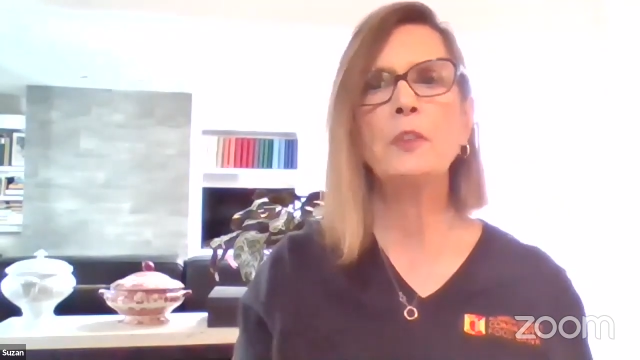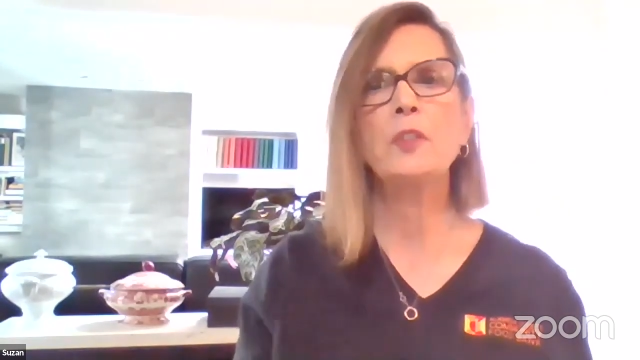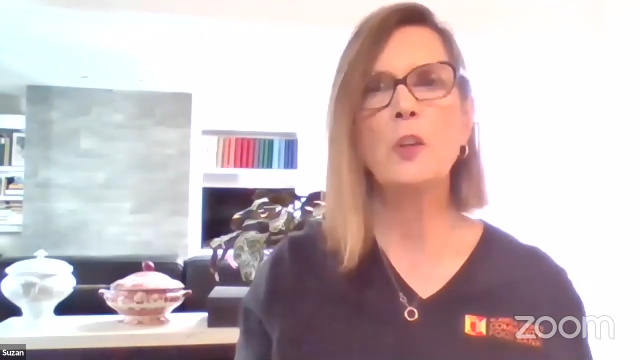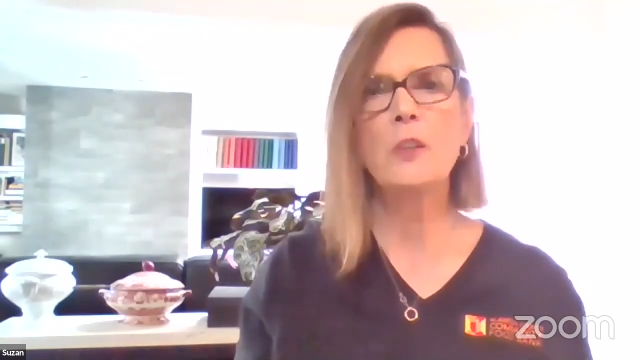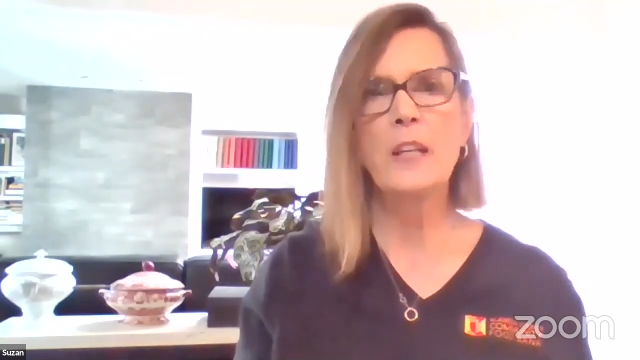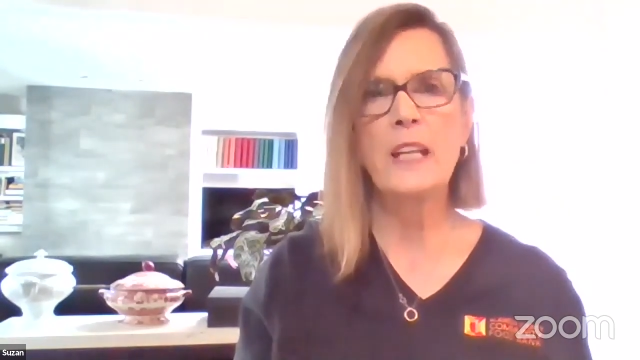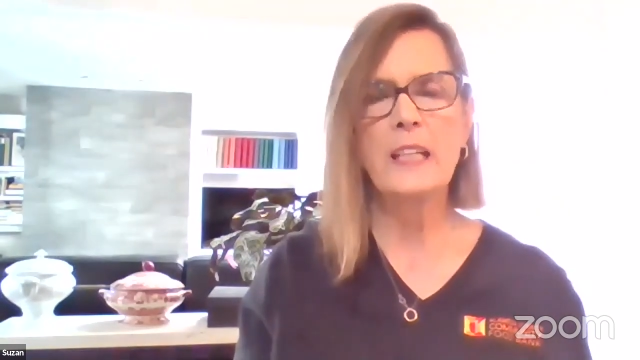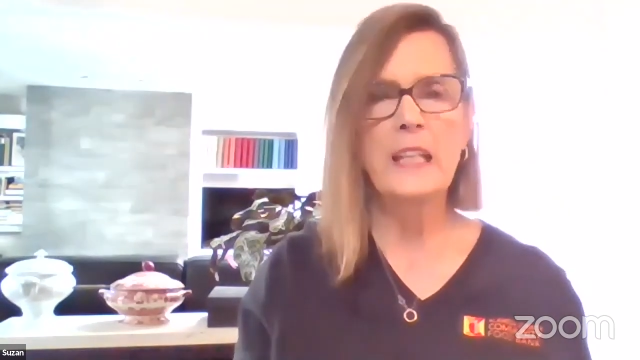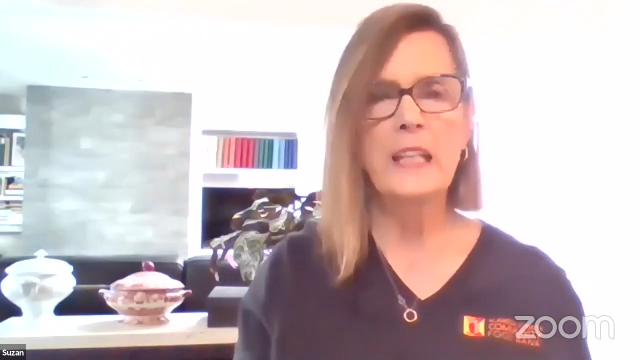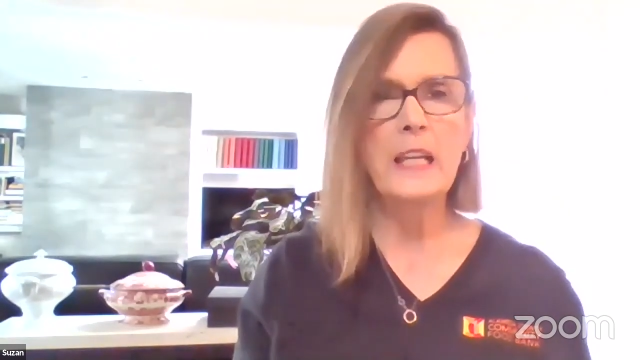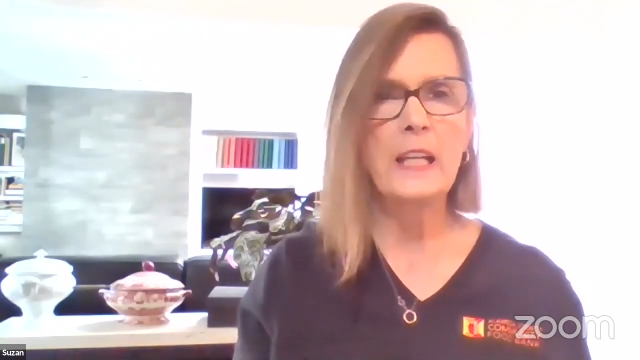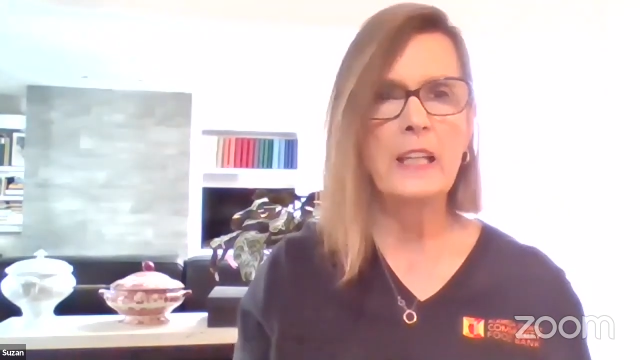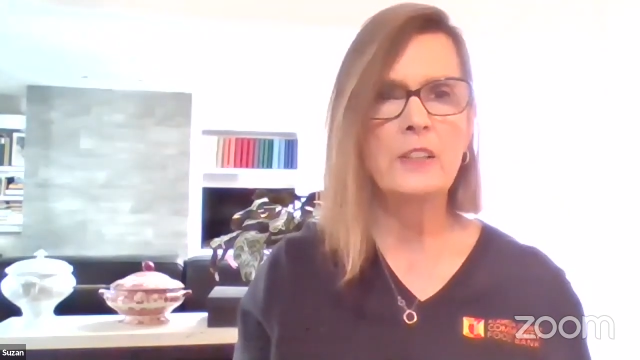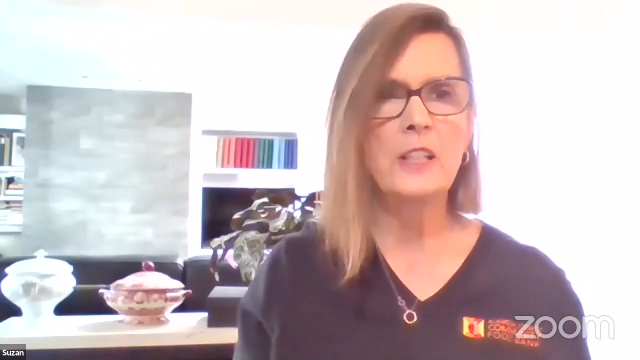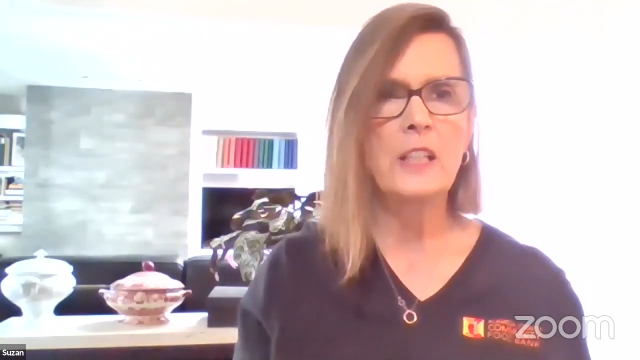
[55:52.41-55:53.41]
donate
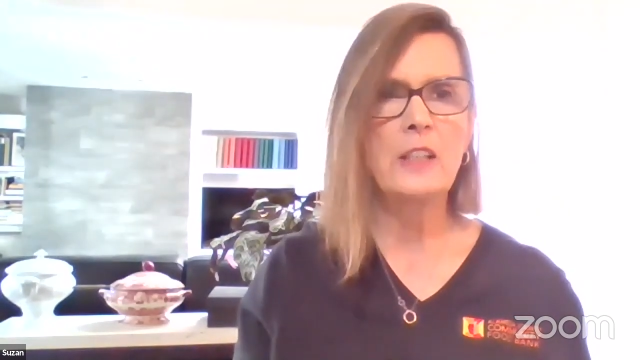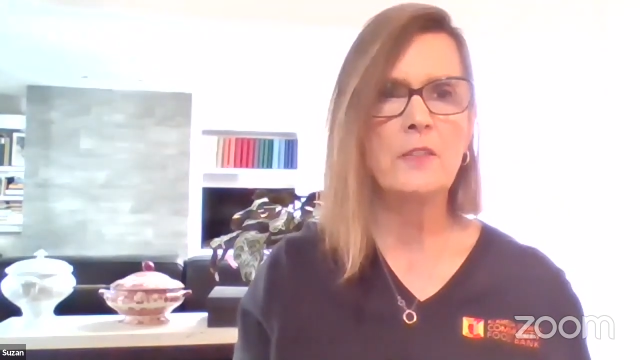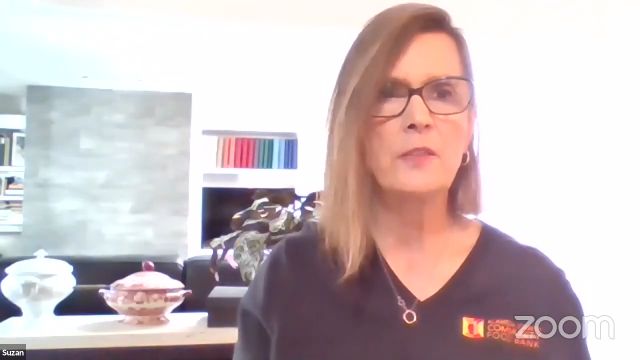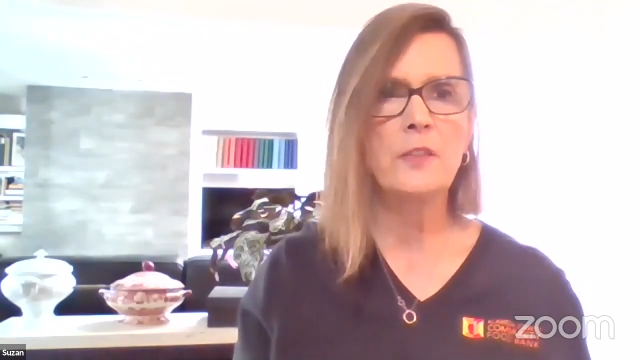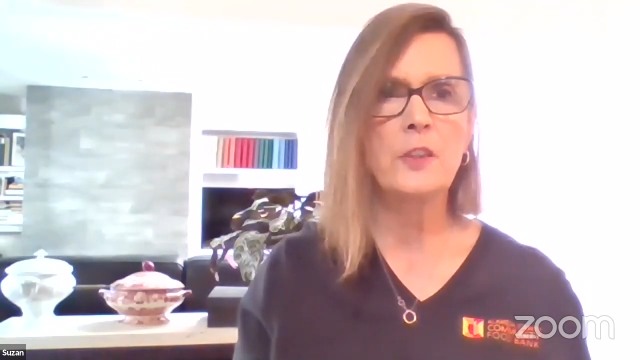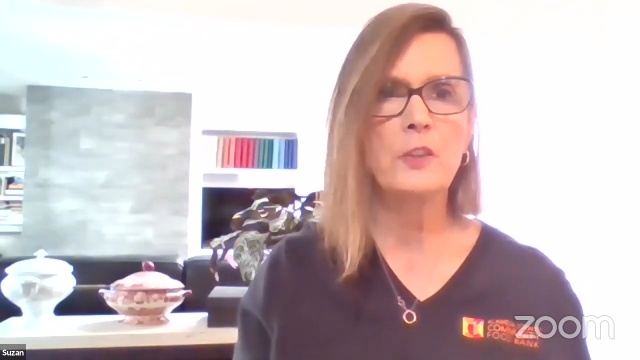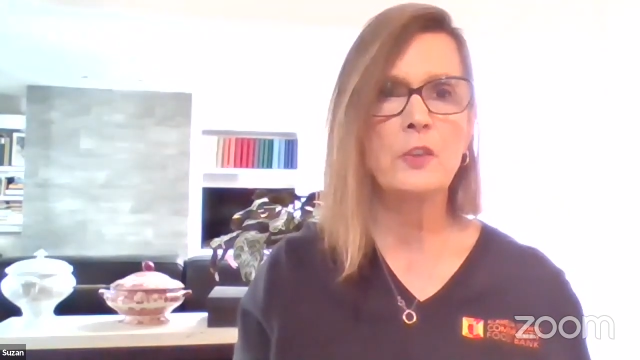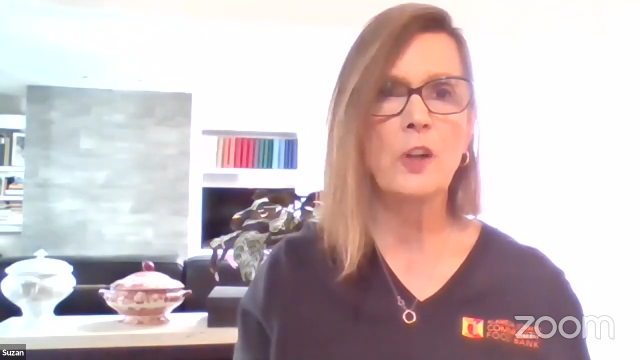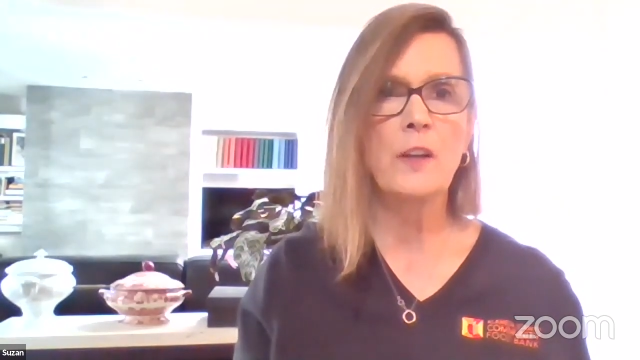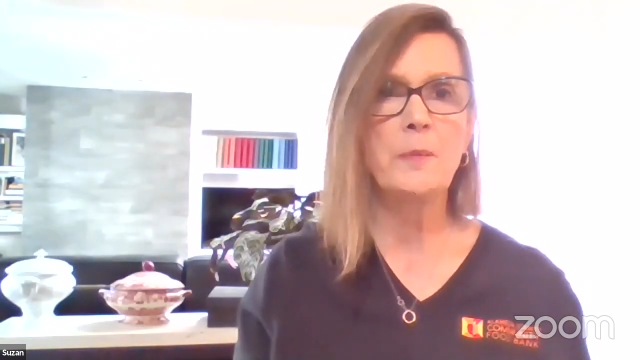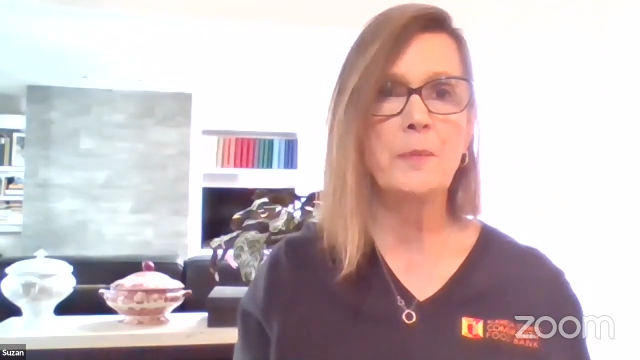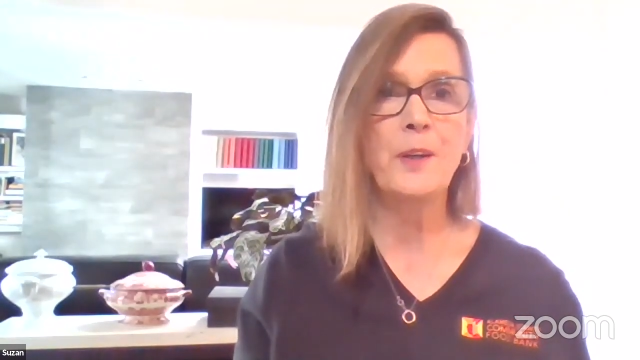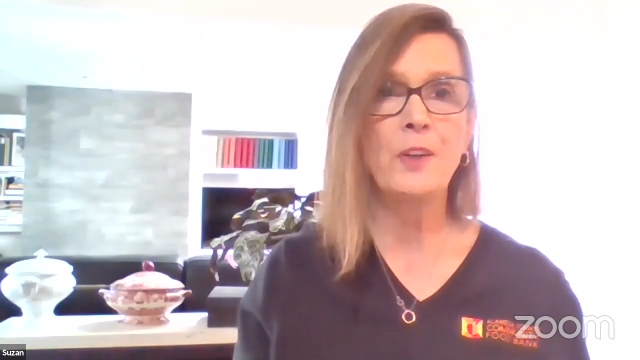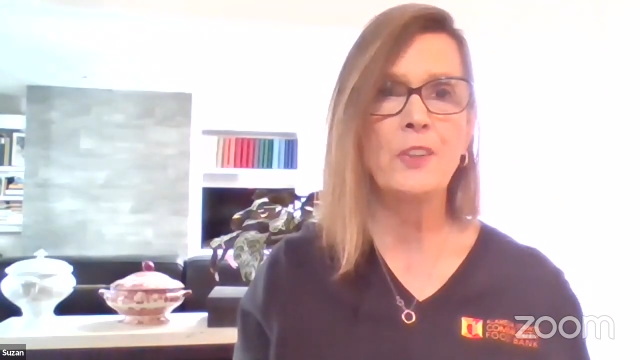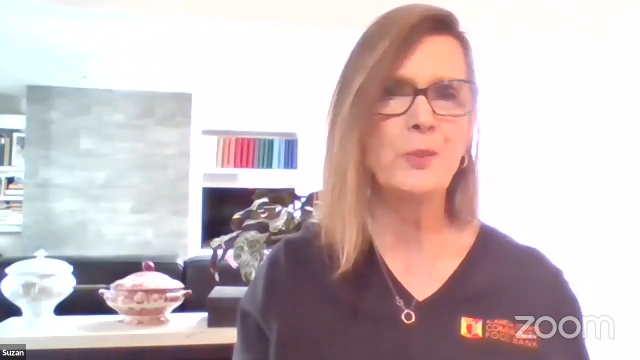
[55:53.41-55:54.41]
candy and food dry
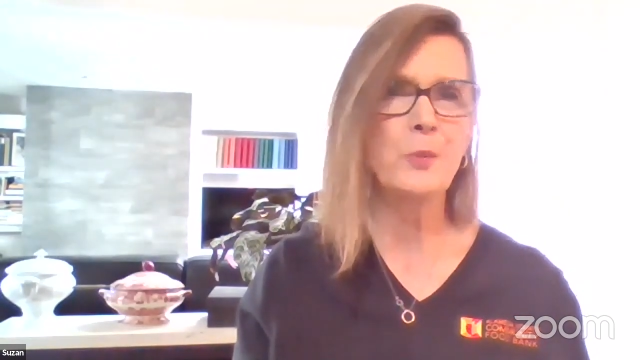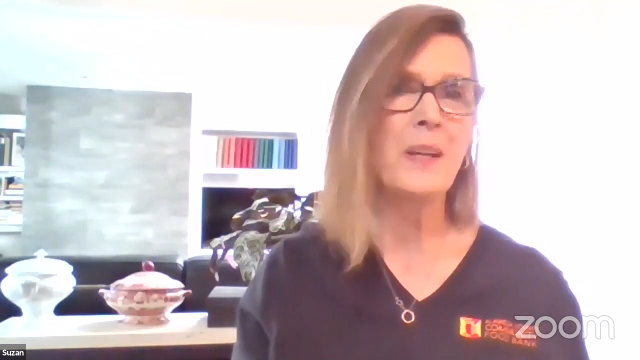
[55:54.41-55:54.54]
barrels,